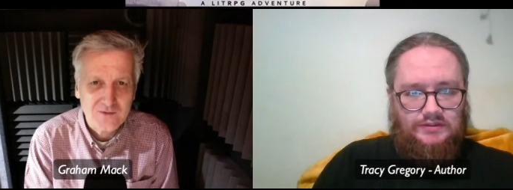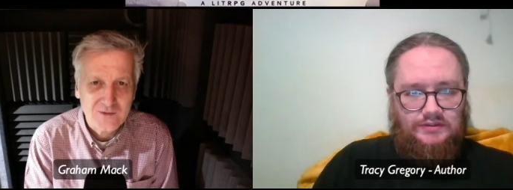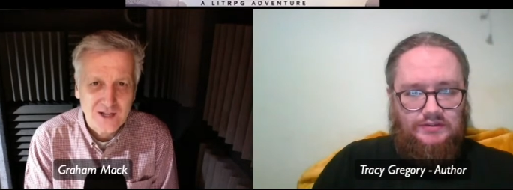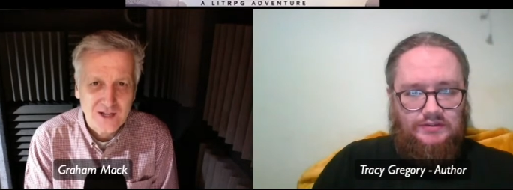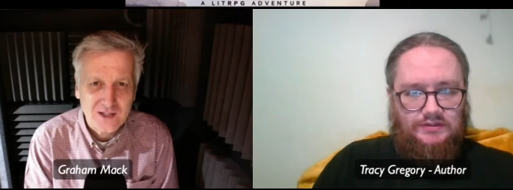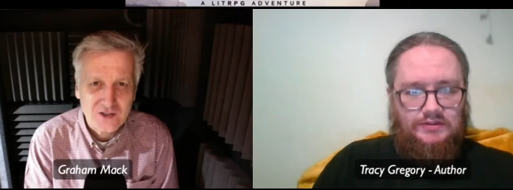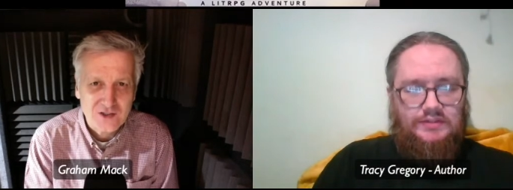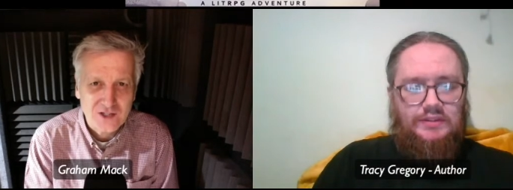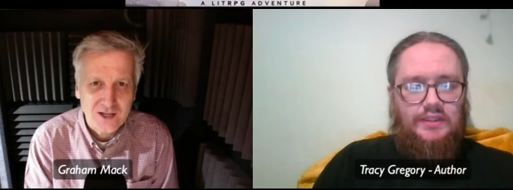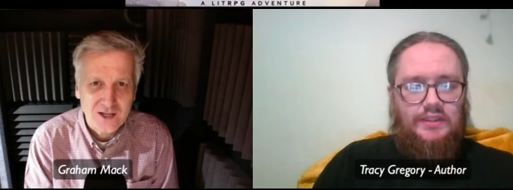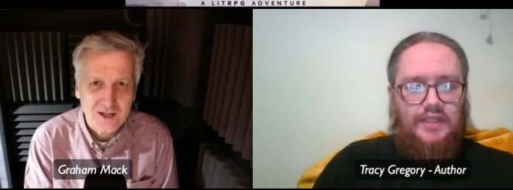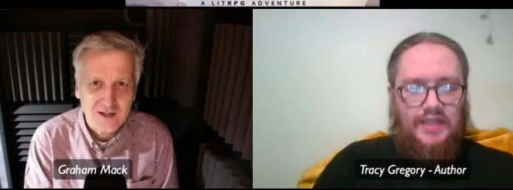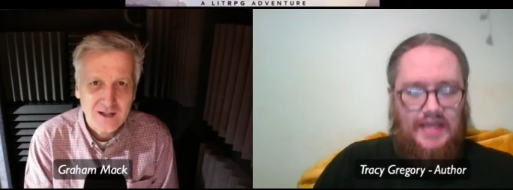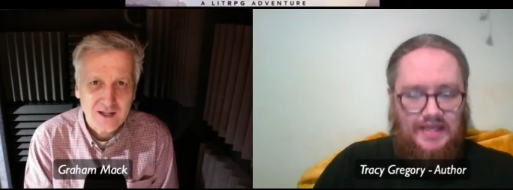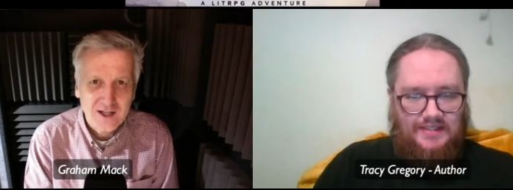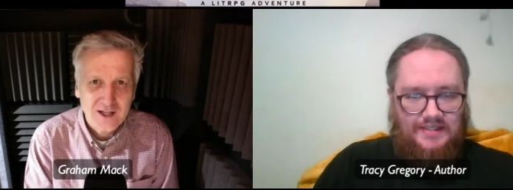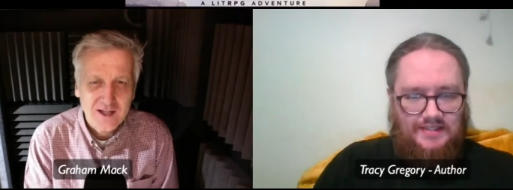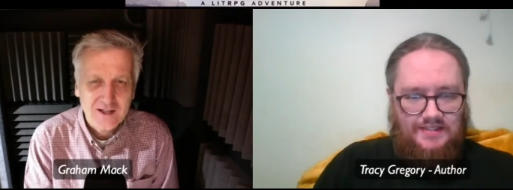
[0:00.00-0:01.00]
Speaker 1: adventure.
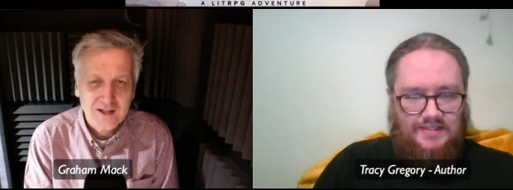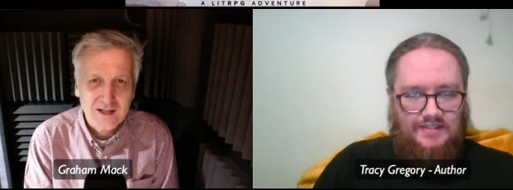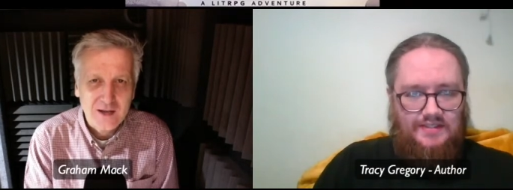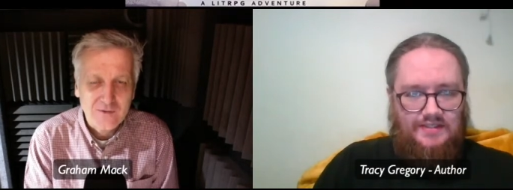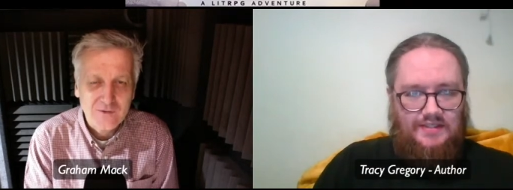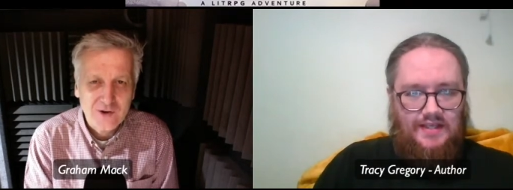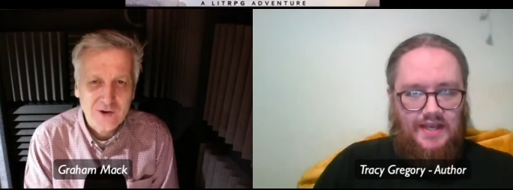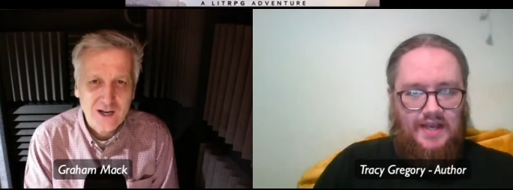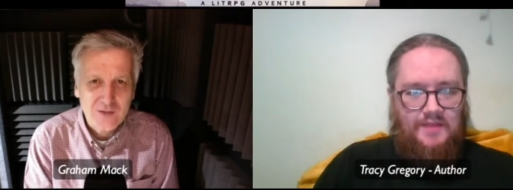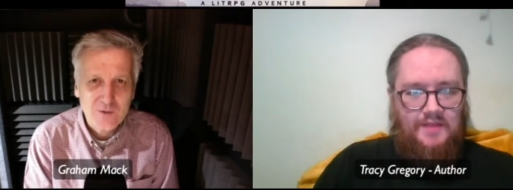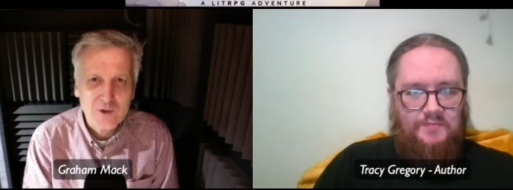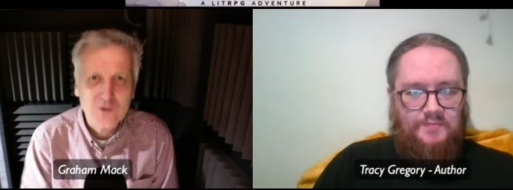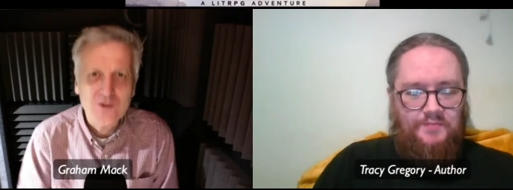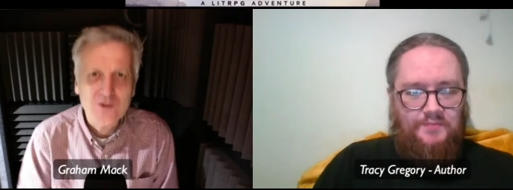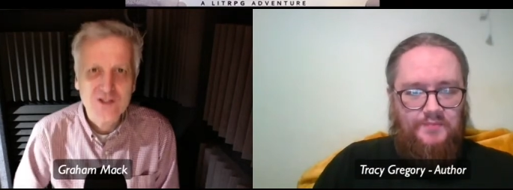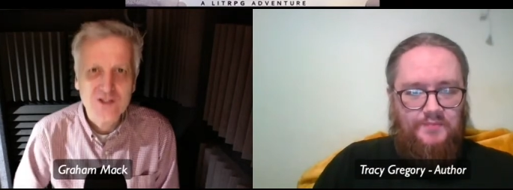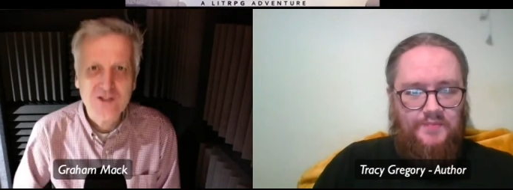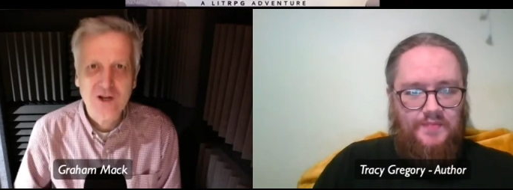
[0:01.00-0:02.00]
Yes. Now, for yeah. anyone
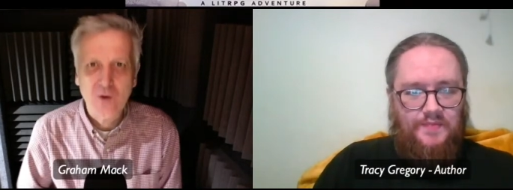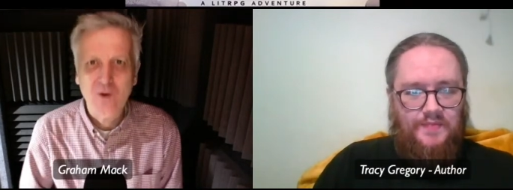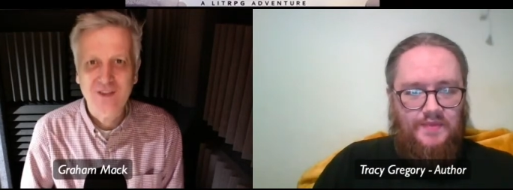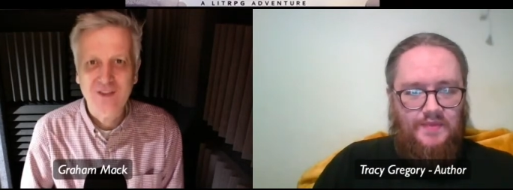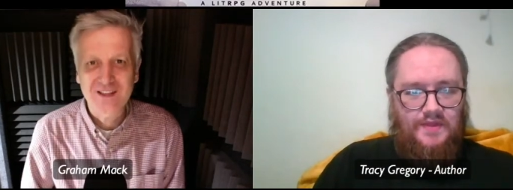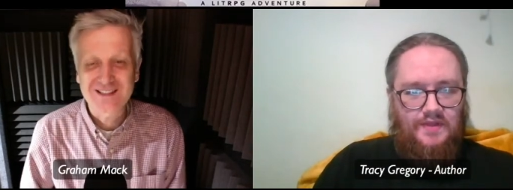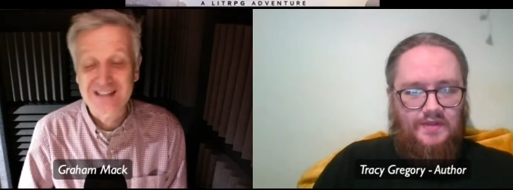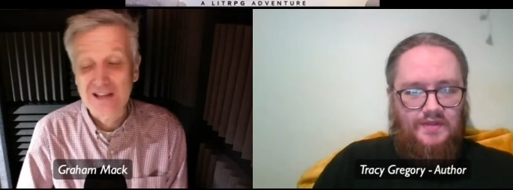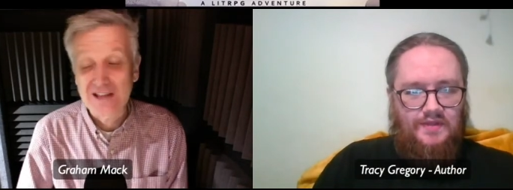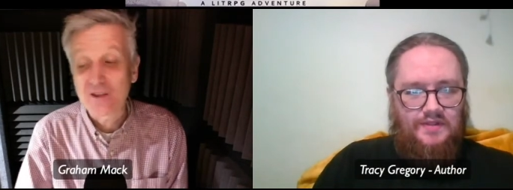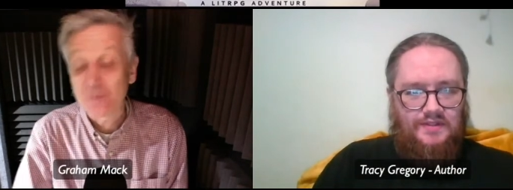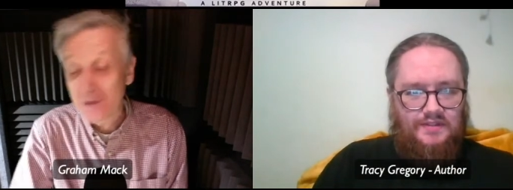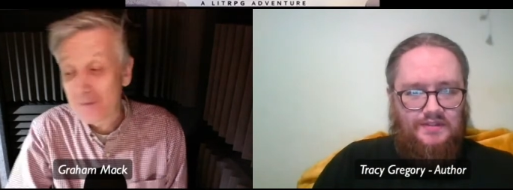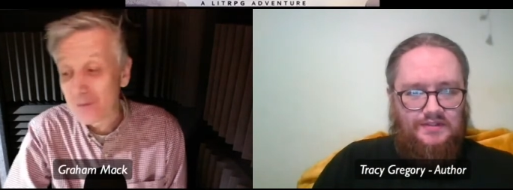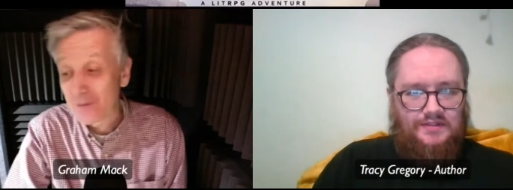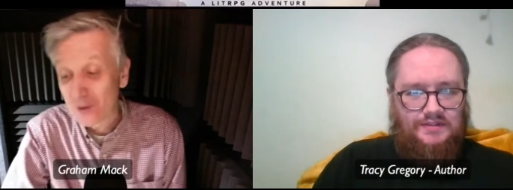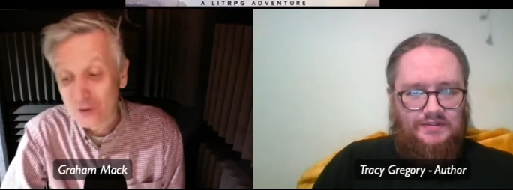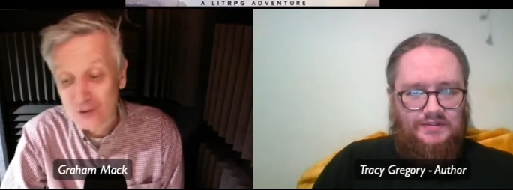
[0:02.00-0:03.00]
who doesn't know what they now the
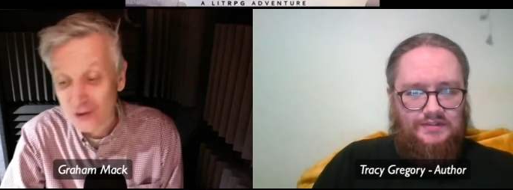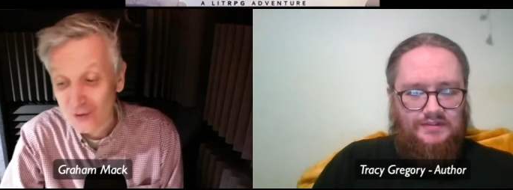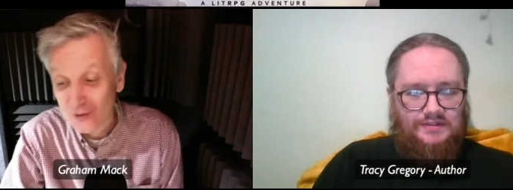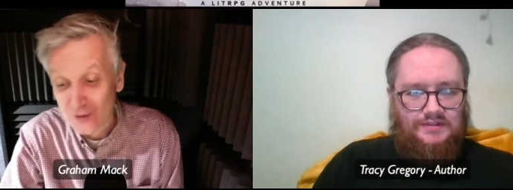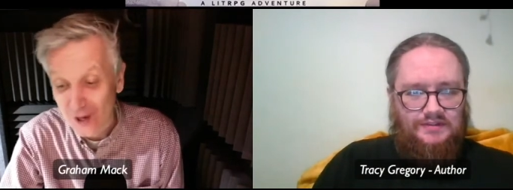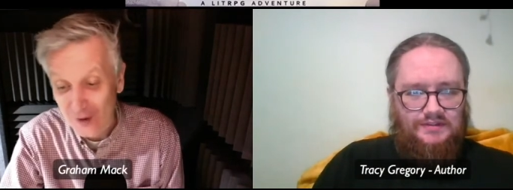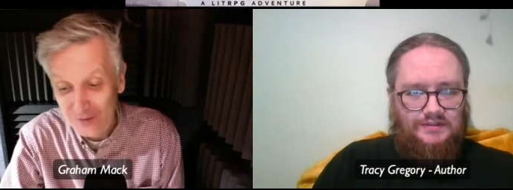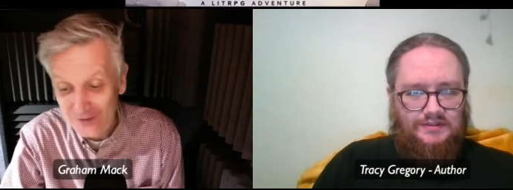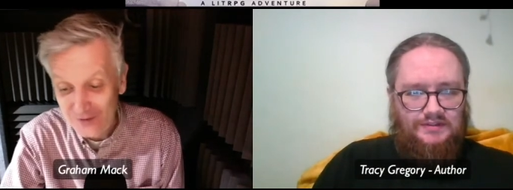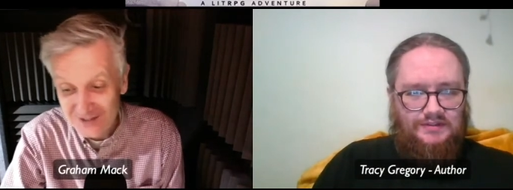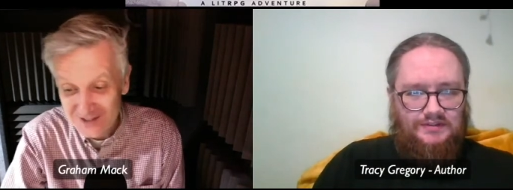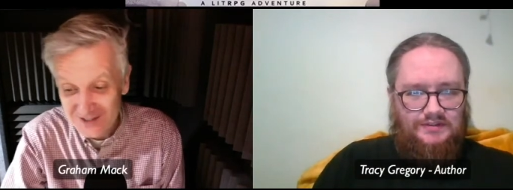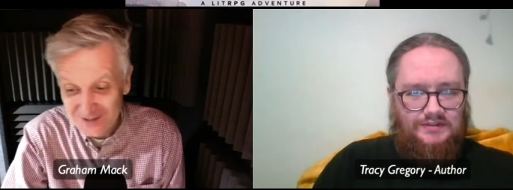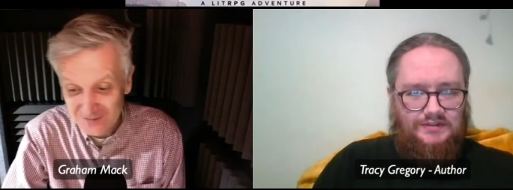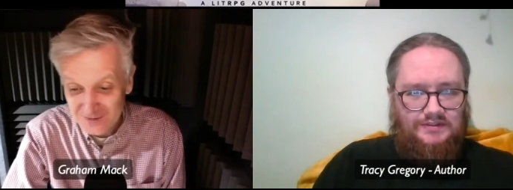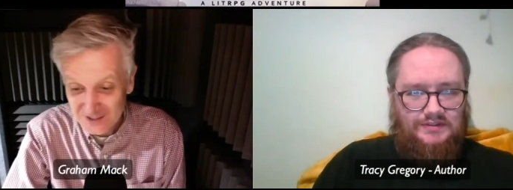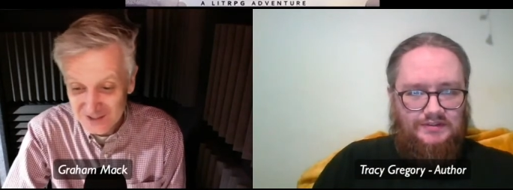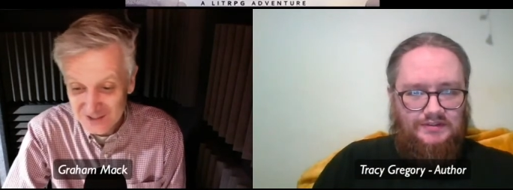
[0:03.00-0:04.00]
people who do know, this
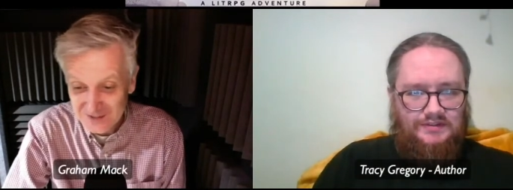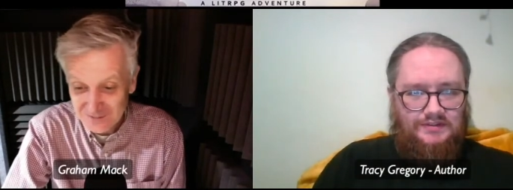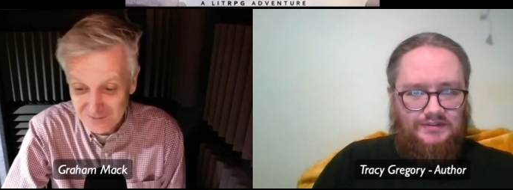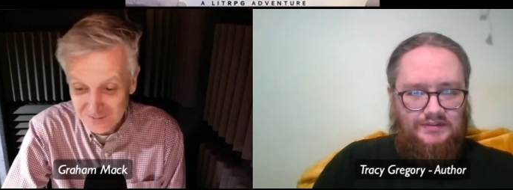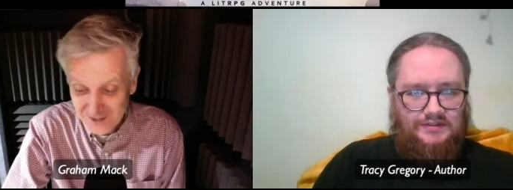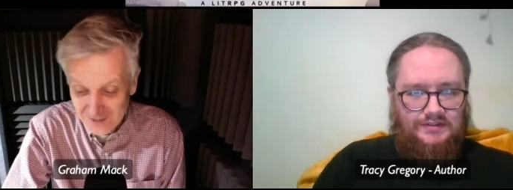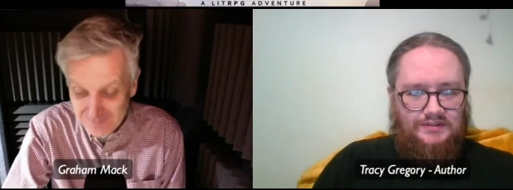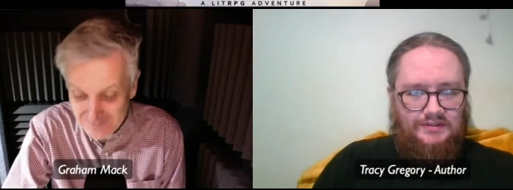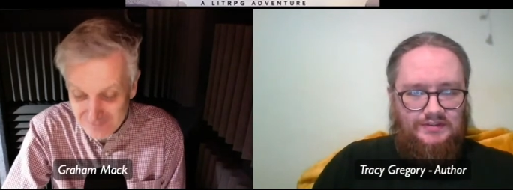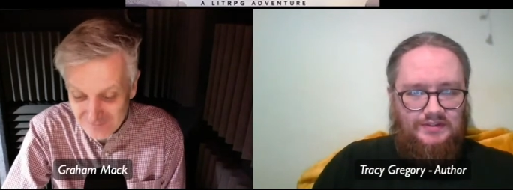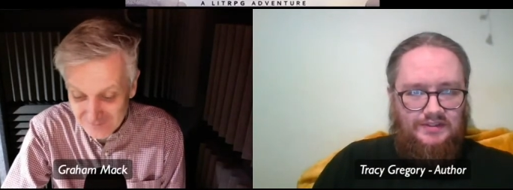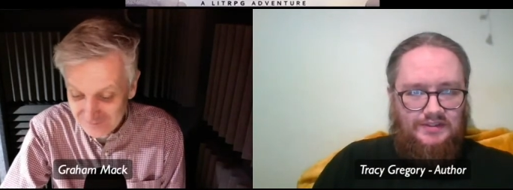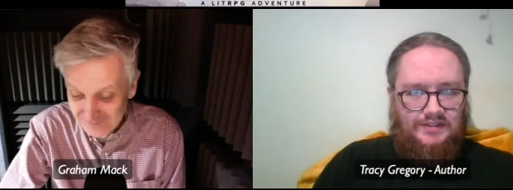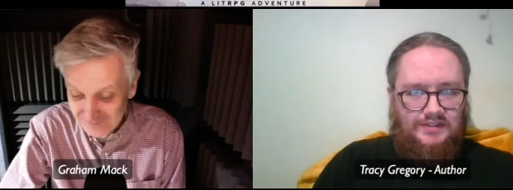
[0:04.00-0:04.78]
is these are um,